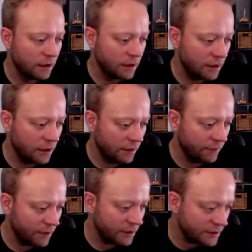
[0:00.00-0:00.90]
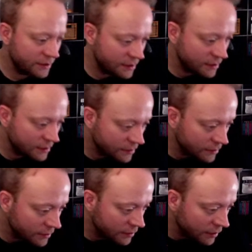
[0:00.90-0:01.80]
key for this.
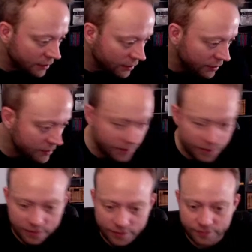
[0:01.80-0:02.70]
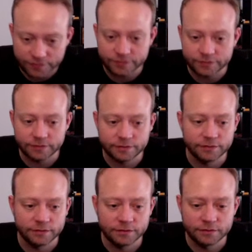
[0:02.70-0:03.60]
There it is.
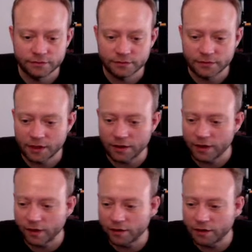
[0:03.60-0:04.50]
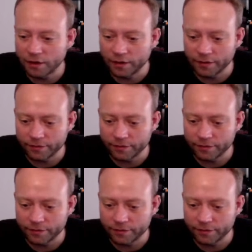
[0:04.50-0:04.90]
All right, where are we?